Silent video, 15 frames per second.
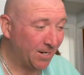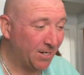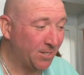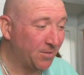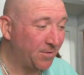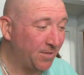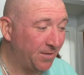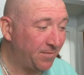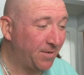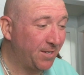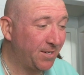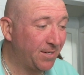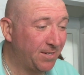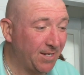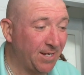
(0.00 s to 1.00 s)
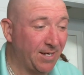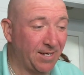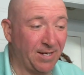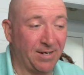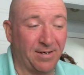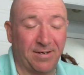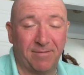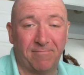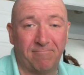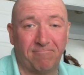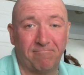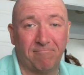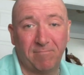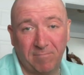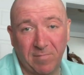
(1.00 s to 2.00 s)
so what they really are saying here,
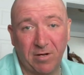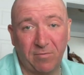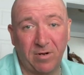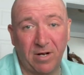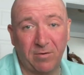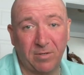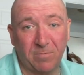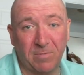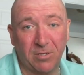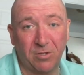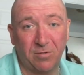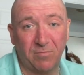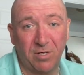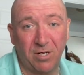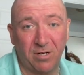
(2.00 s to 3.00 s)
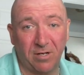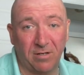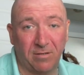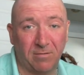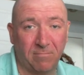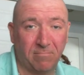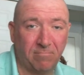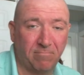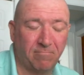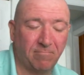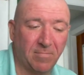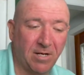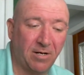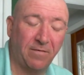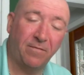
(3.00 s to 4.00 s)
they want to have a special meeting.
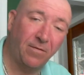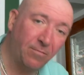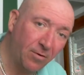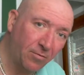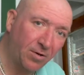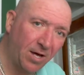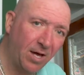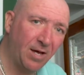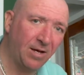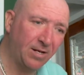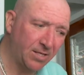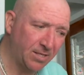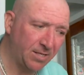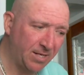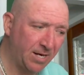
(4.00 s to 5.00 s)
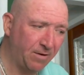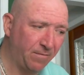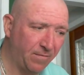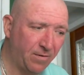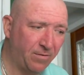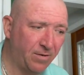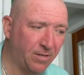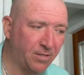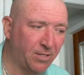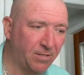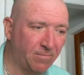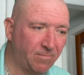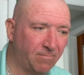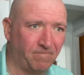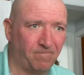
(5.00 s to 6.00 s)
And if you okay it as the town
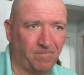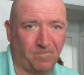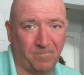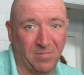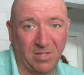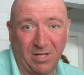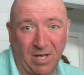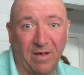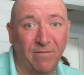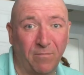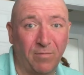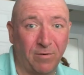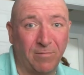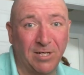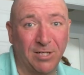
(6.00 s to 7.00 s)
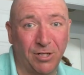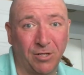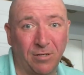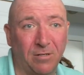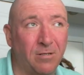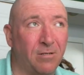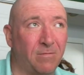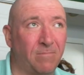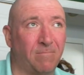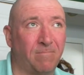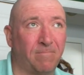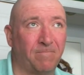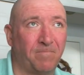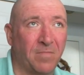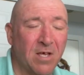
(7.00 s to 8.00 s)
voters, you give them permission.
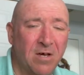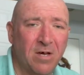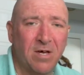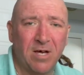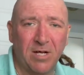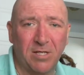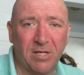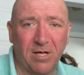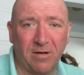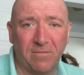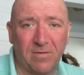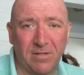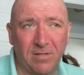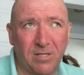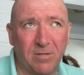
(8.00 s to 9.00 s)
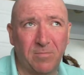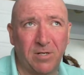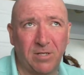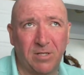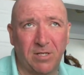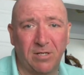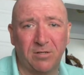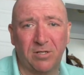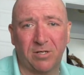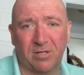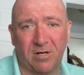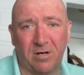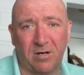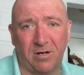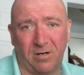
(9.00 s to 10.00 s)
It's like when somebody steals your
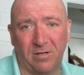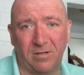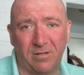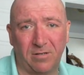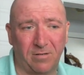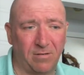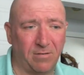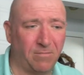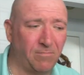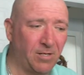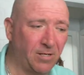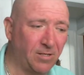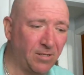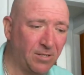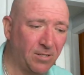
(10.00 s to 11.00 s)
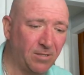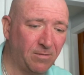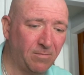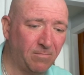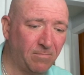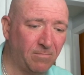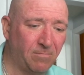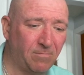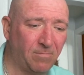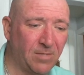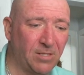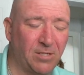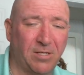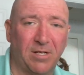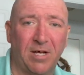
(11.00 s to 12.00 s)
car because
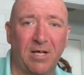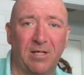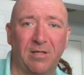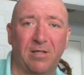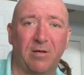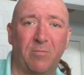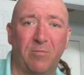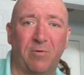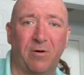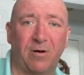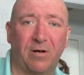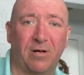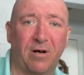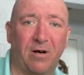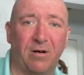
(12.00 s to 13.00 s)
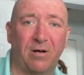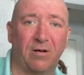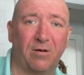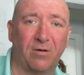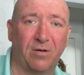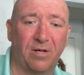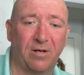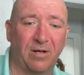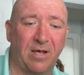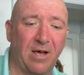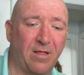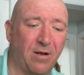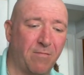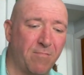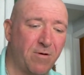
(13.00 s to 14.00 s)
they said, hey, let me borrow your car, I'll go get a
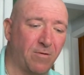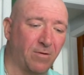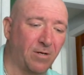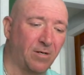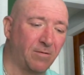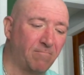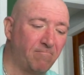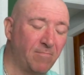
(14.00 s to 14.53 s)
gallon of milk.